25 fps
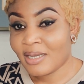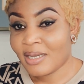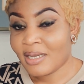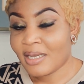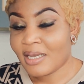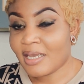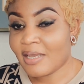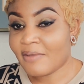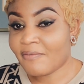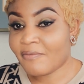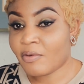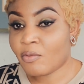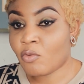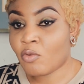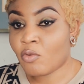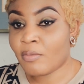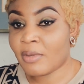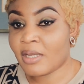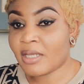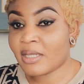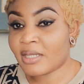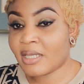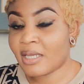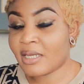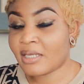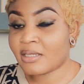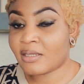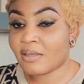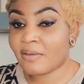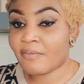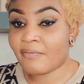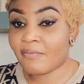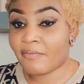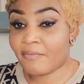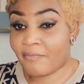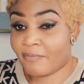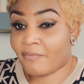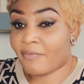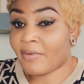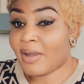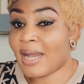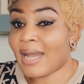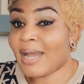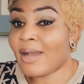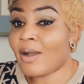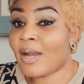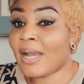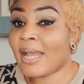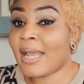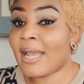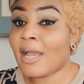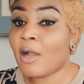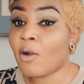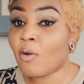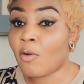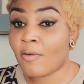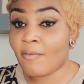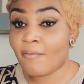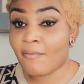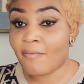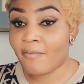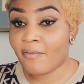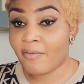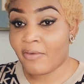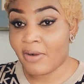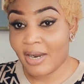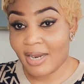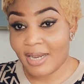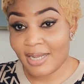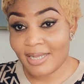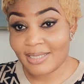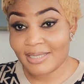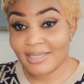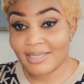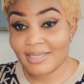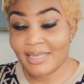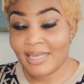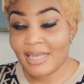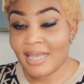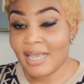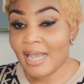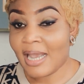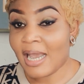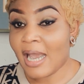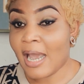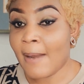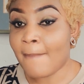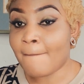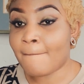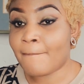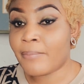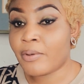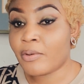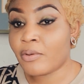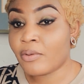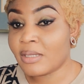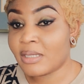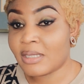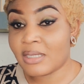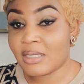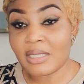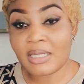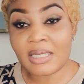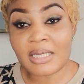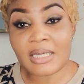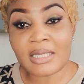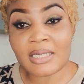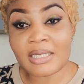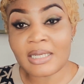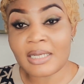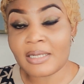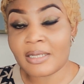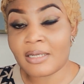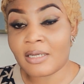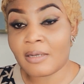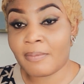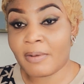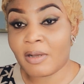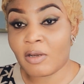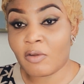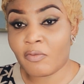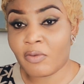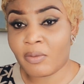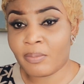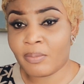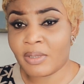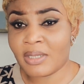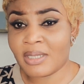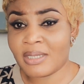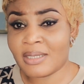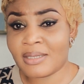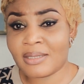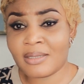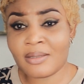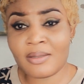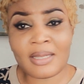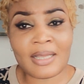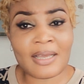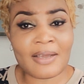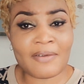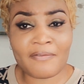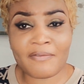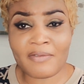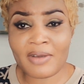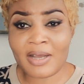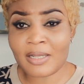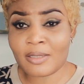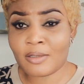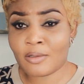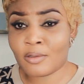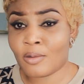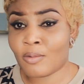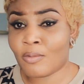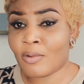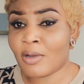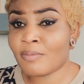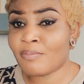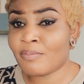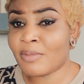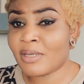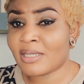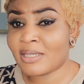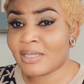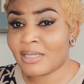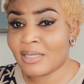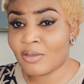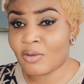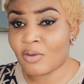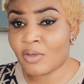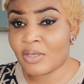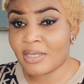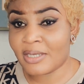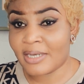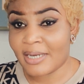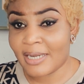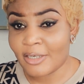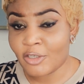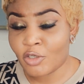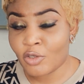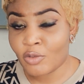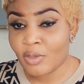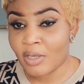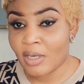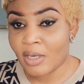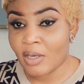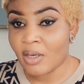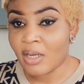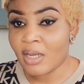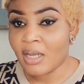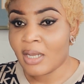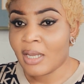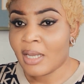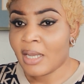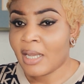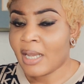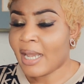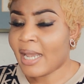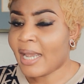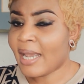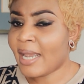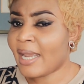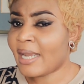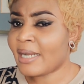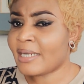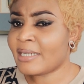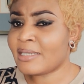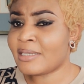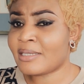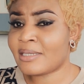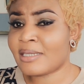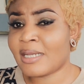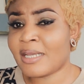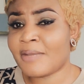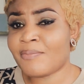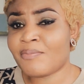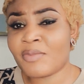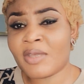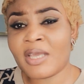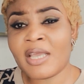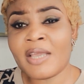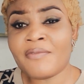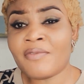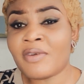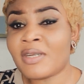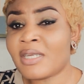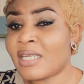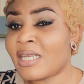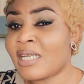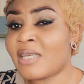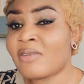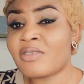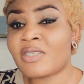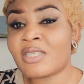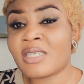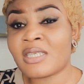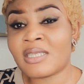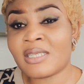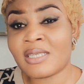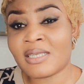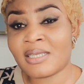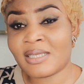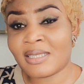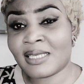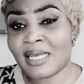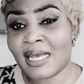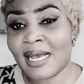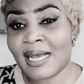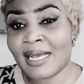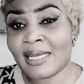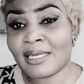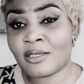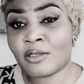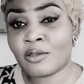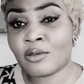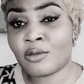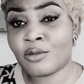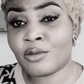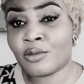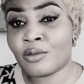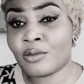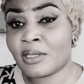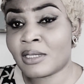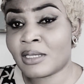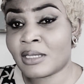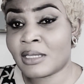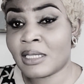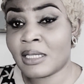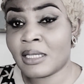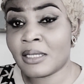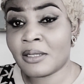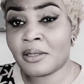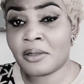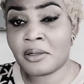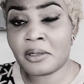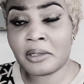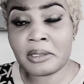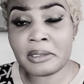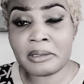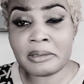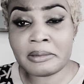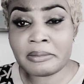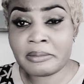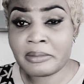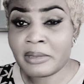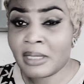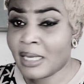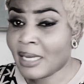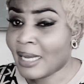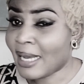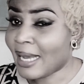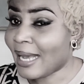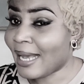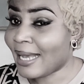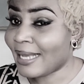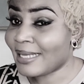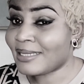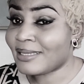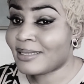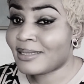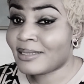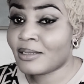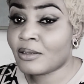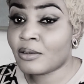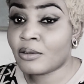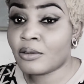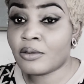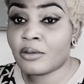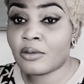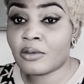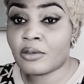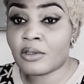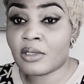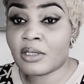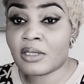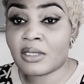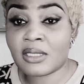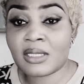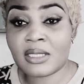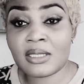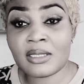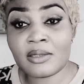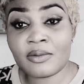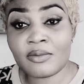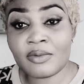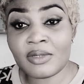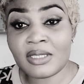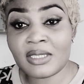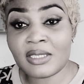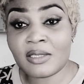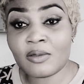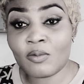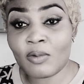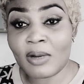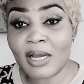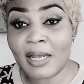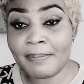if a woman takes off her own fat and puts in another part of her body, it's still her fat, so what makes it unnatural? And even if she decides to use silicone, I still do not see the reason why